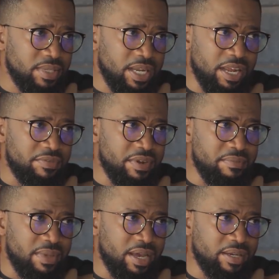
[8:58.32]
that every
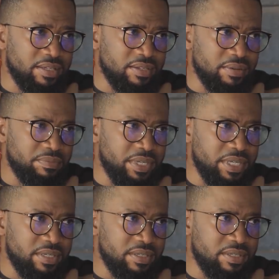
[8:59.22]
man is not a
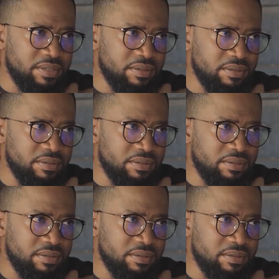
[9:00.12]
beast.